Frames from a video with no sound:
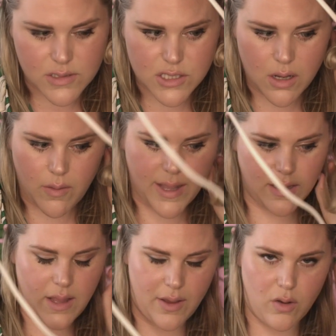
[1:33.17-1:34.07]
So
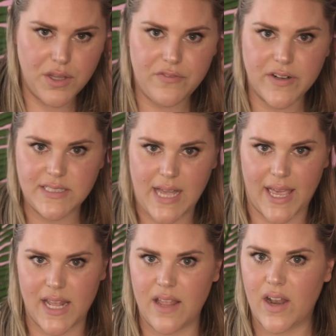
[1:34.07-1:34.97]
I hold it for a
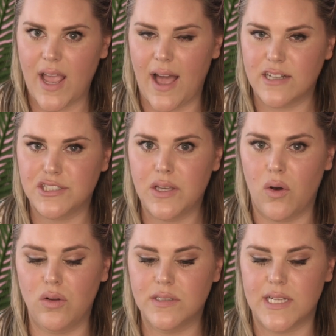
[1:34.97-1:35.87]
second, and then I actually
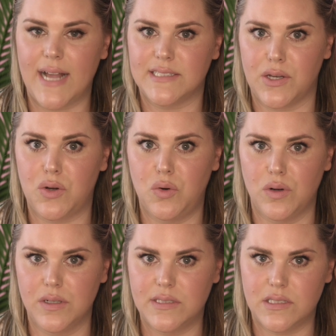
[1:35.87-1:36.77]
hold it as it
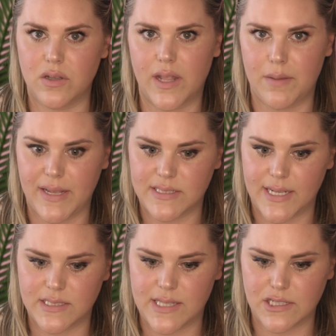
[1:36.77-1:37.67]
cools so that it
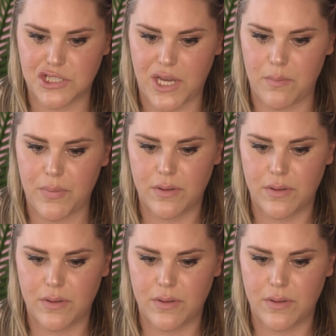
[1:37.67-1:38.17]
maintains that shape.